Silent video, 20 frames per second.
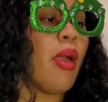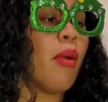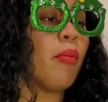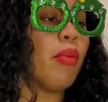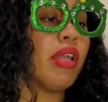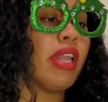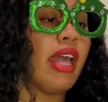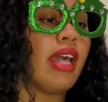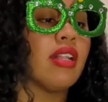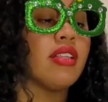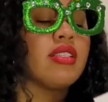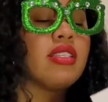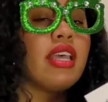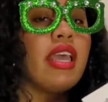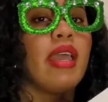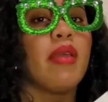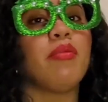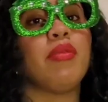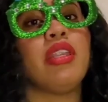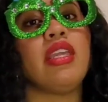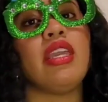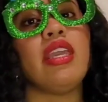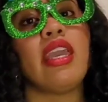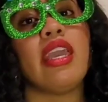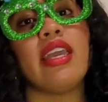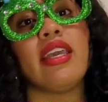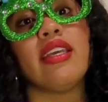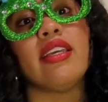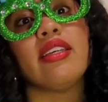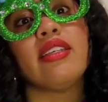But Elta MD
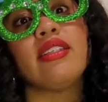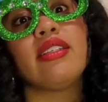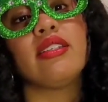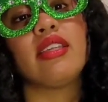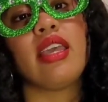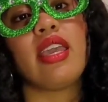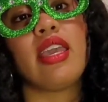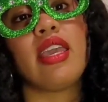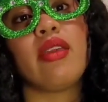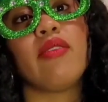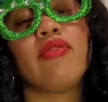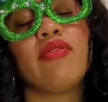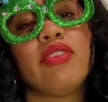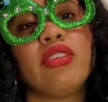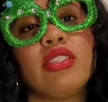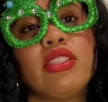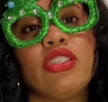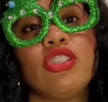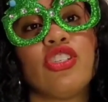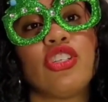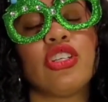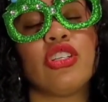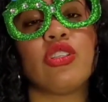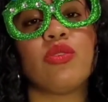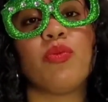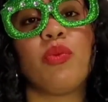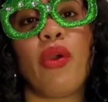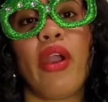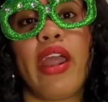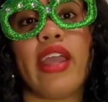is a physician's
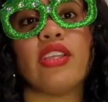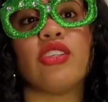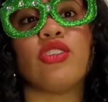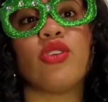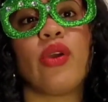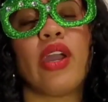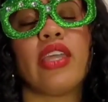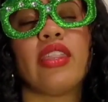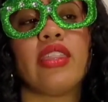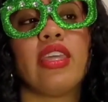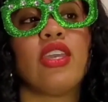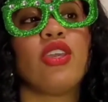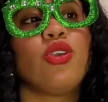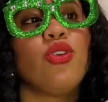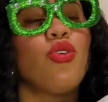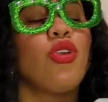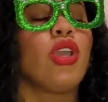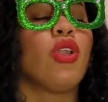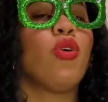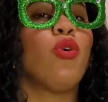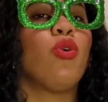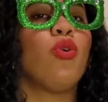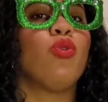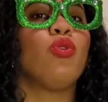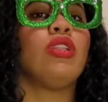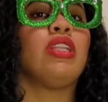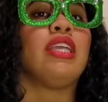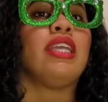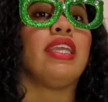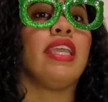brand, so I think you can
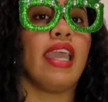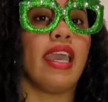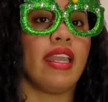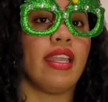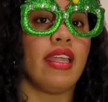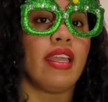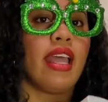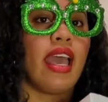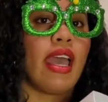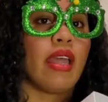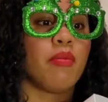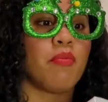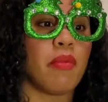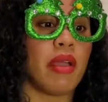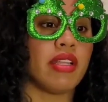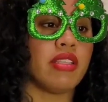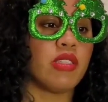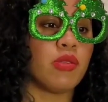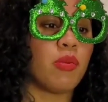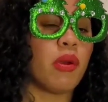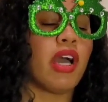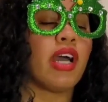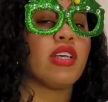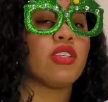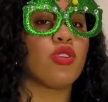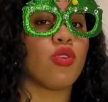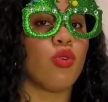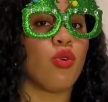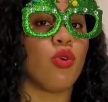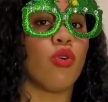only get it at med
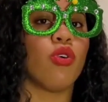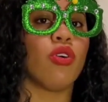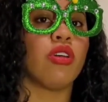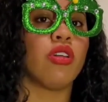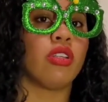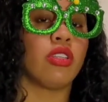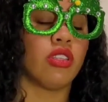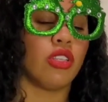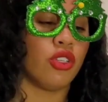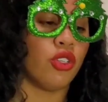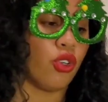spas or the